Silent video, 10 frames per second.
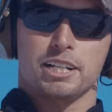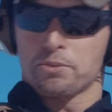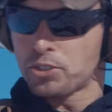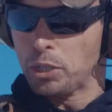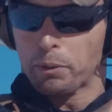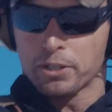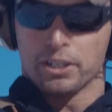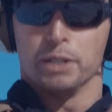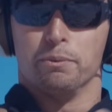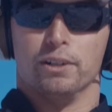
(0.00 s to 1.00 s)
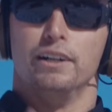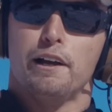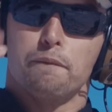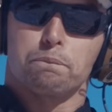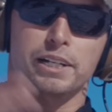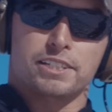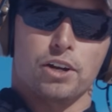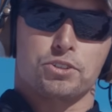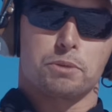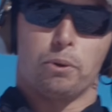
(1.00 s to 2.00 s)
them, super durable. Please
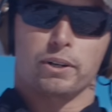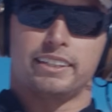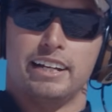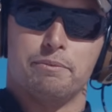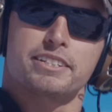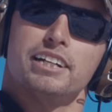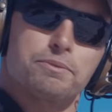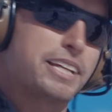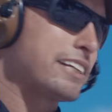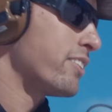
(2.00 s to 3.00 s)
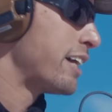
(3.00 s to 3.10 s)
go support them and tell them Tactical